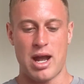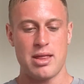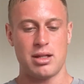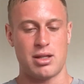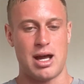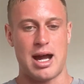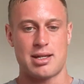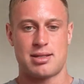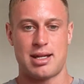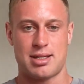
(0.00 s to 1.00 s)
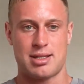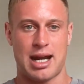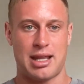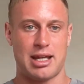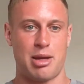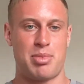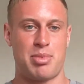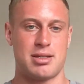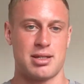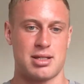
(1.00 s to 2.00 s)
way the lot sits is kind of
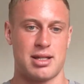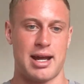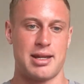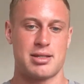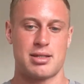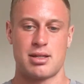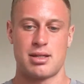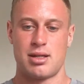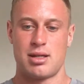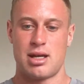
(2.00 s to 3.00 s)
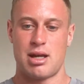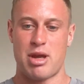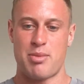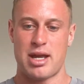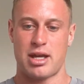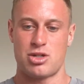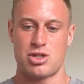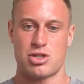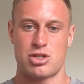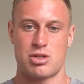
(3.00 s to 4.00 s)
like a pizza slice. And maybe
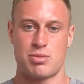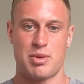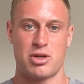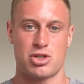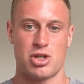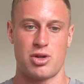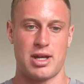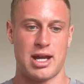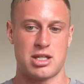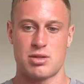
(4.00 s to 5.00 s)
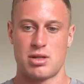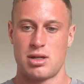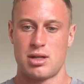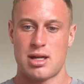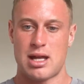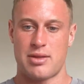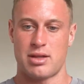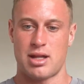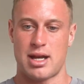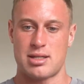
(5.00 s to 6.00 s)
I could just, maybe I'll show you guys
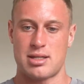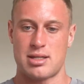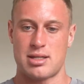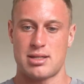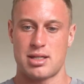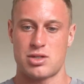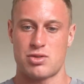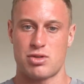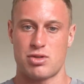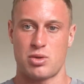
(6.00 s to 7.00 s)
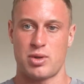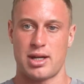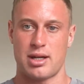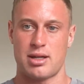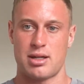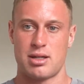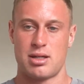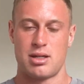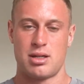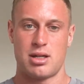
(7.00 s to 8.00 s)
how the lot sits real quick.
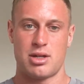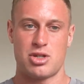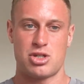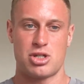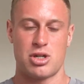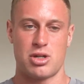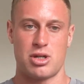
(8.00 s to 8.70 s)
I'll just show you.